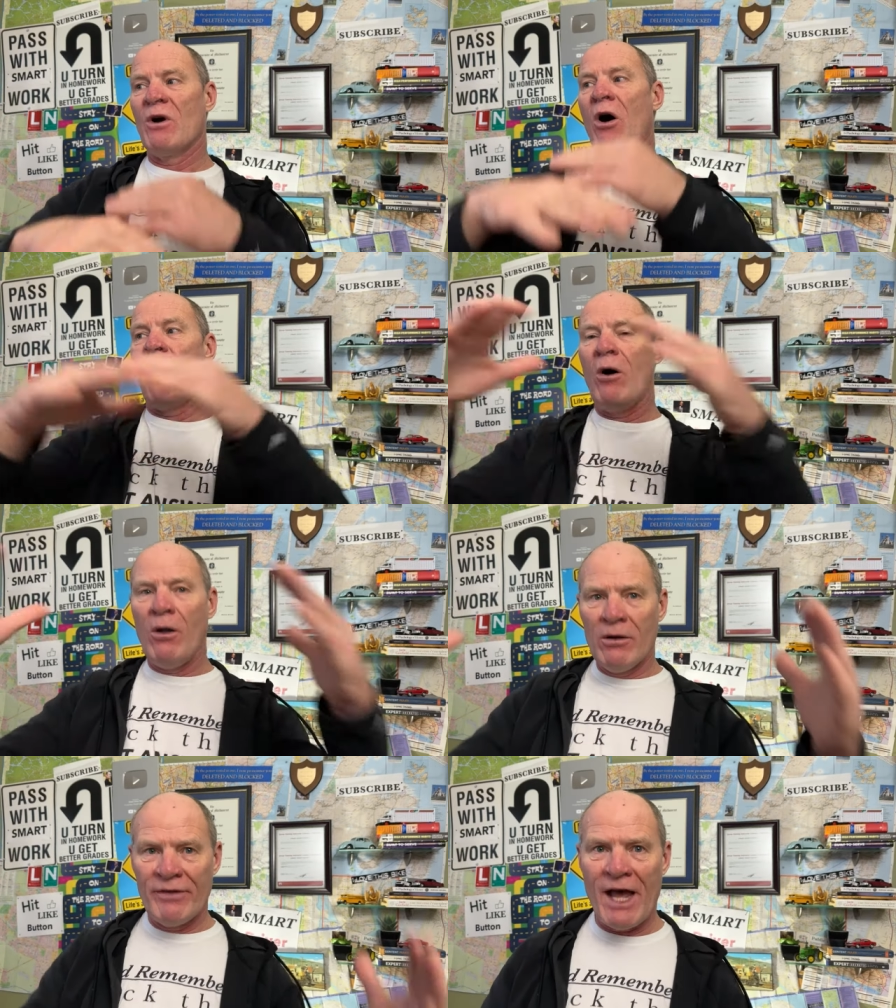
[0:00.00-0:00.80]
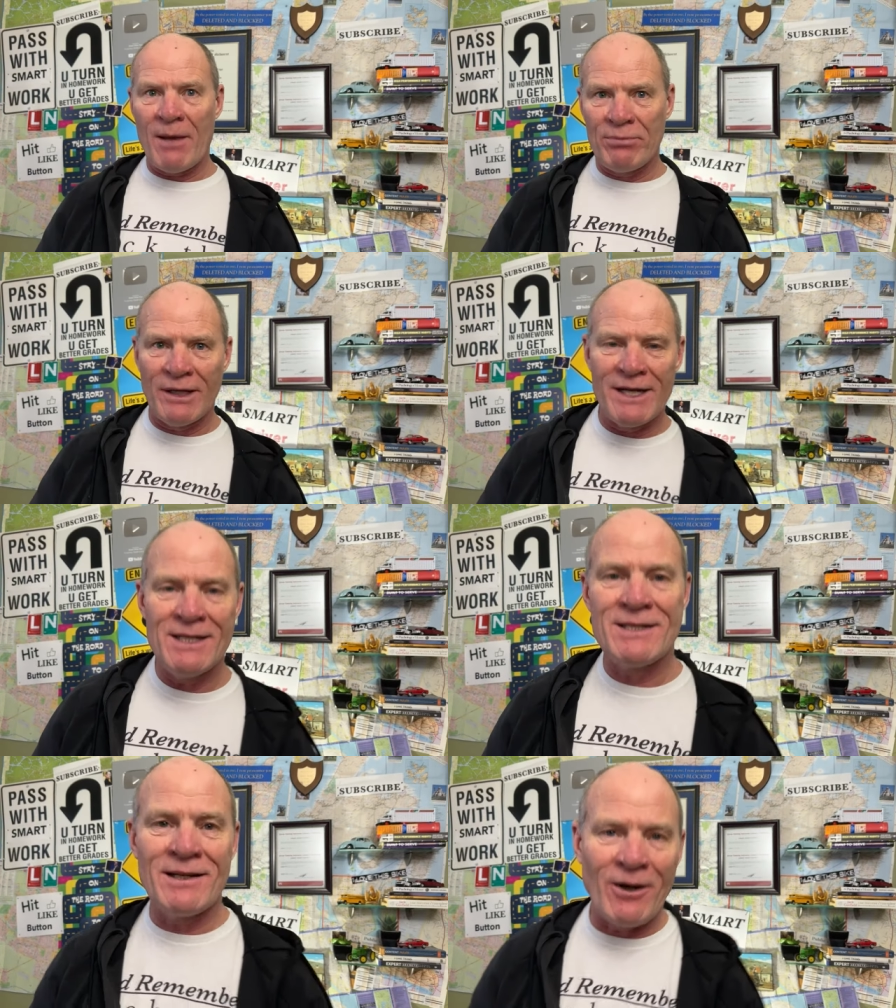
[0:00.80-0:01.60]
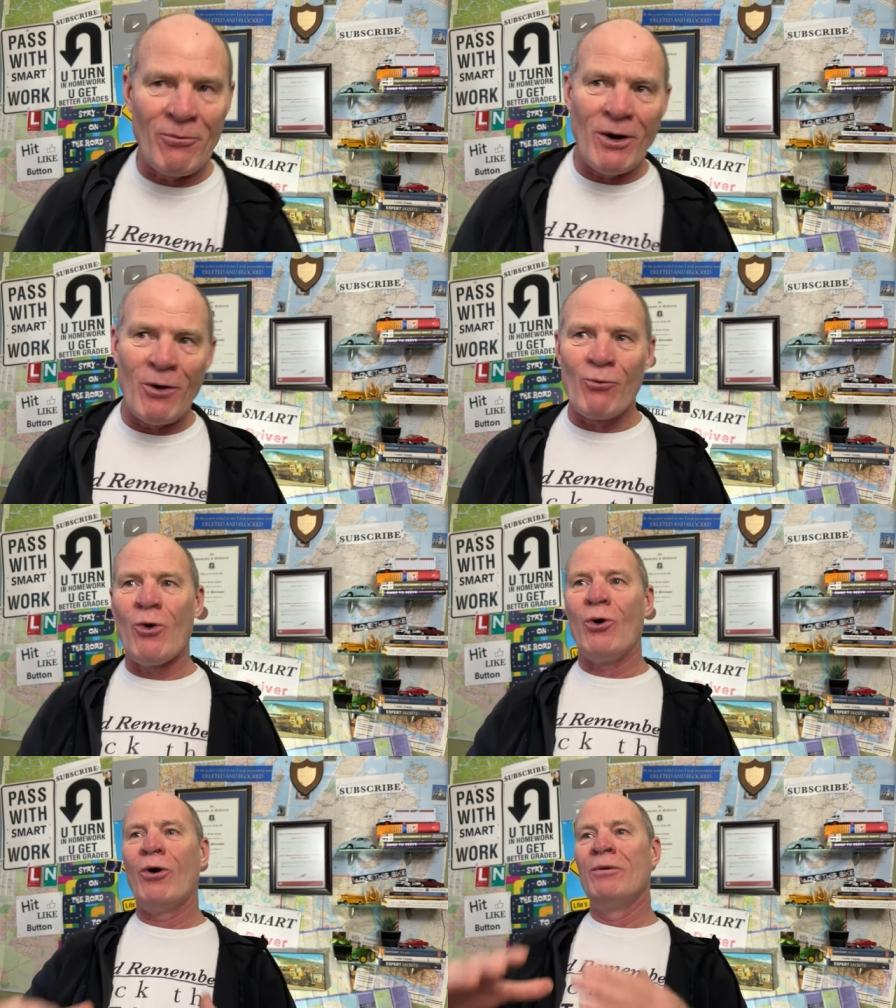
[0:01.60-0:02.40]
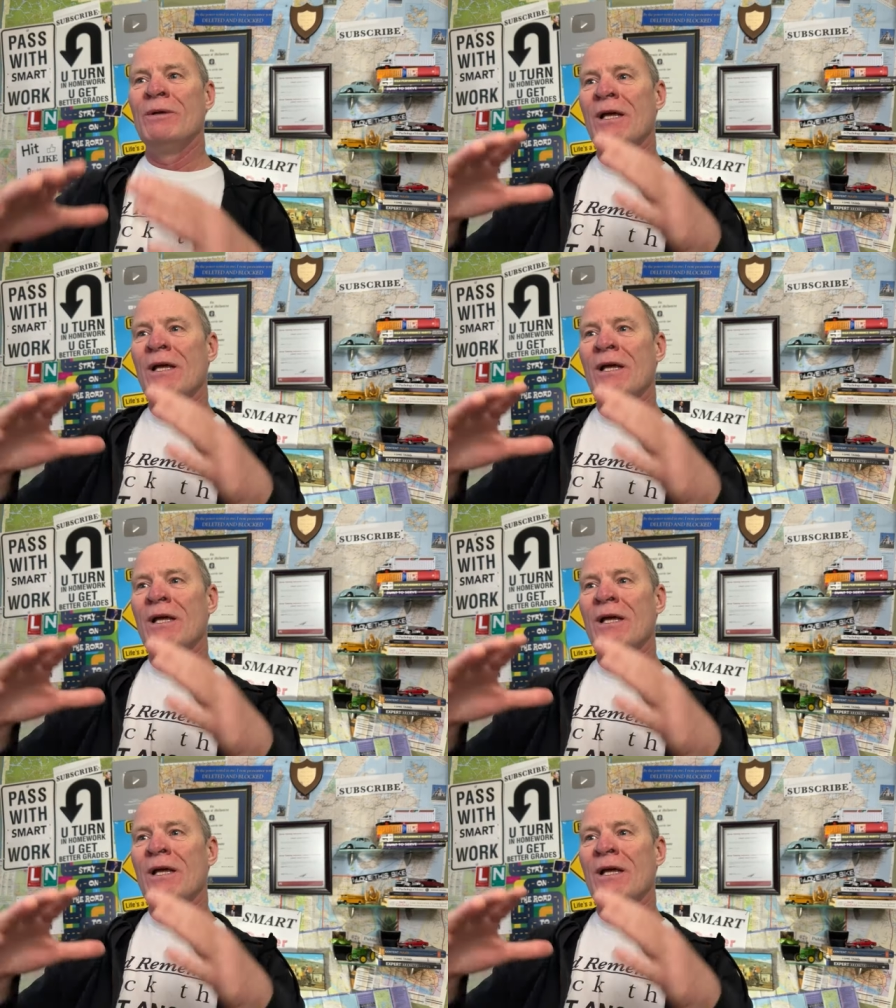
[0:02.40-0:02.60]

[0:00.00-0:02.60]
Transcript: All of that plays a, a role